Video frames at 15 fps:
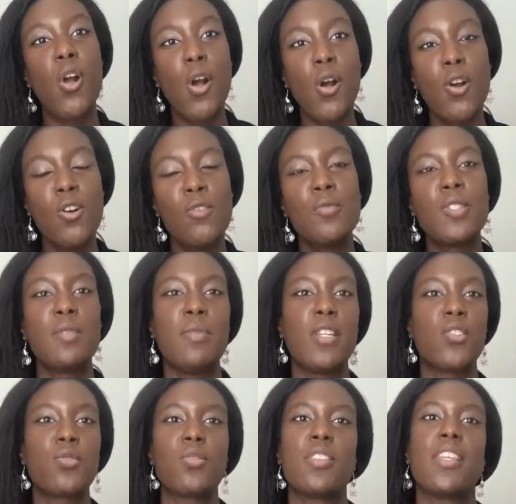home to
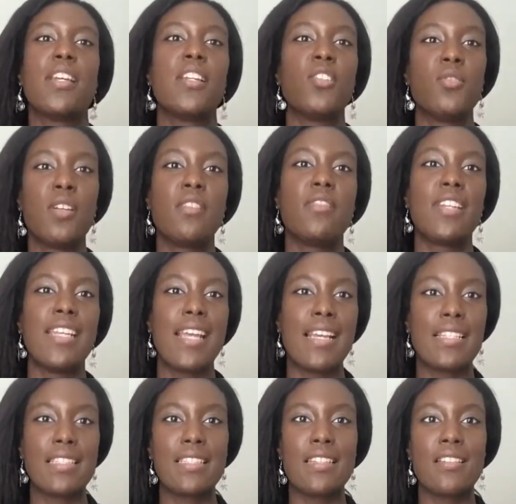make sure that I don't have any
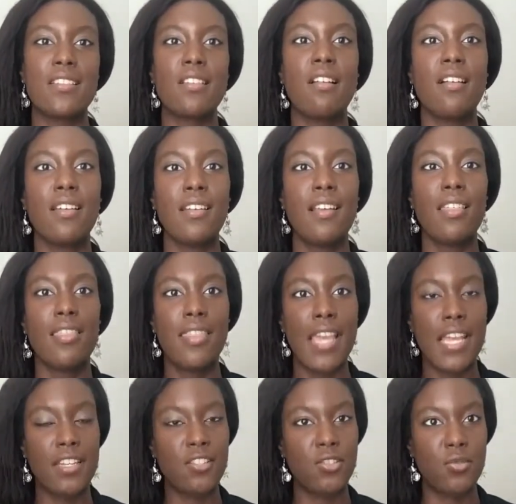accidents on
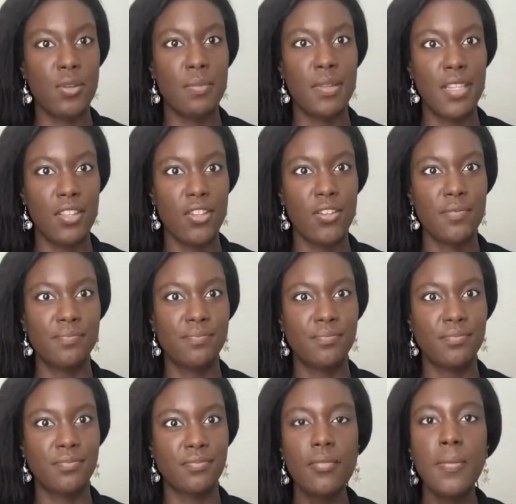that trip either.
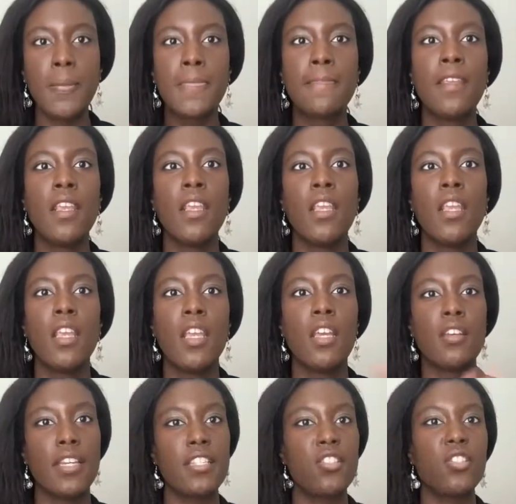
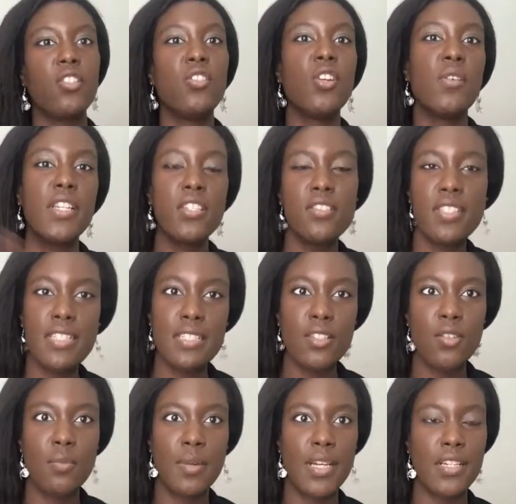Okay, so you know I use these
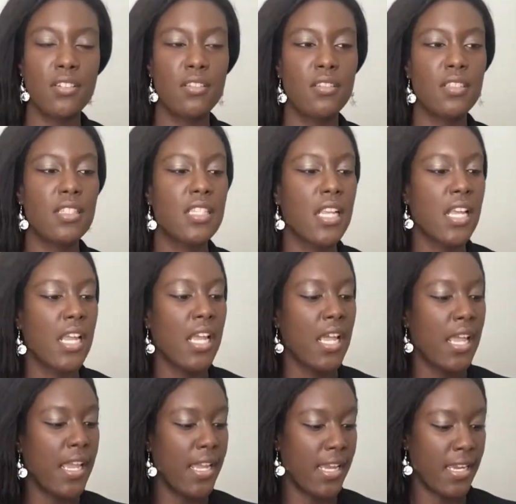little bottles
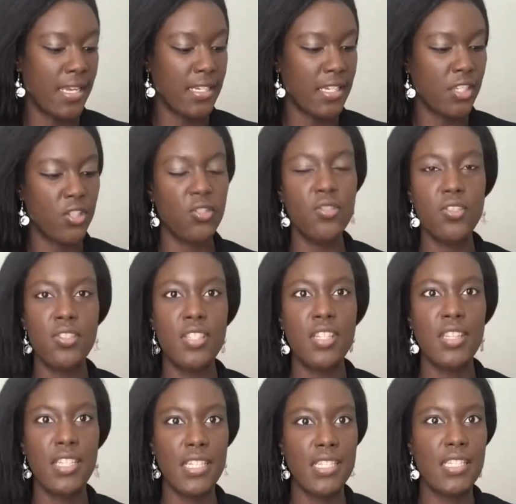and I use
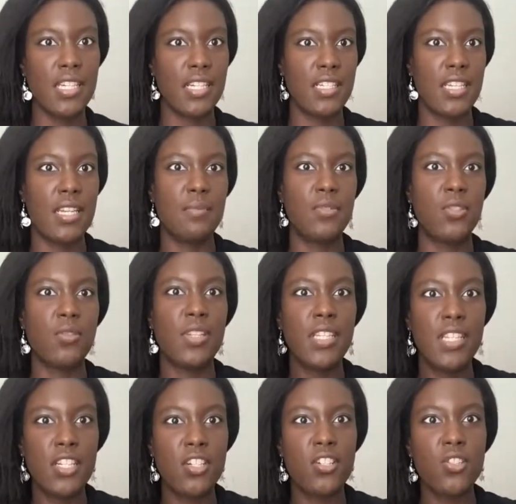the duct tape. So
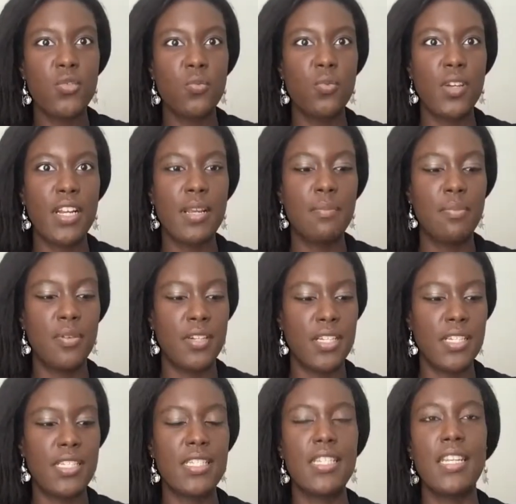here's what I
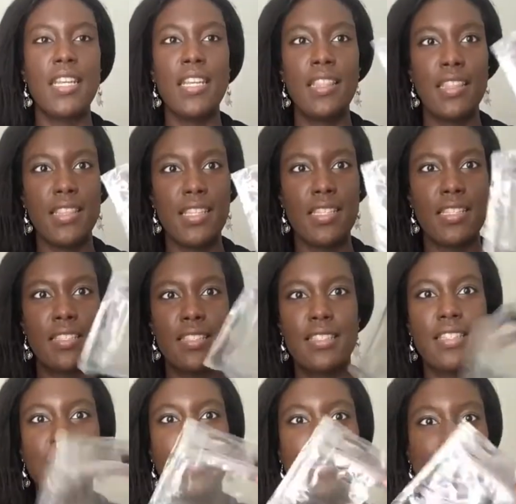put in
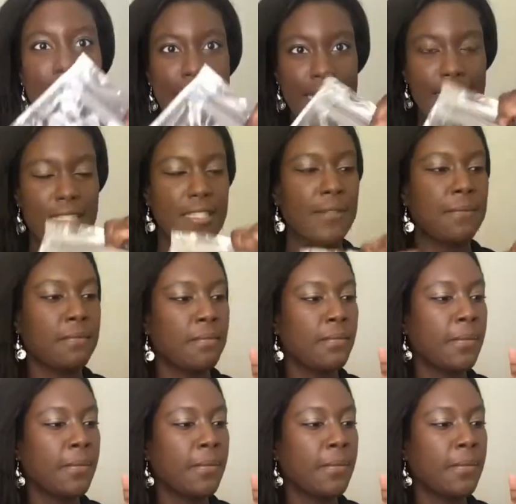this case.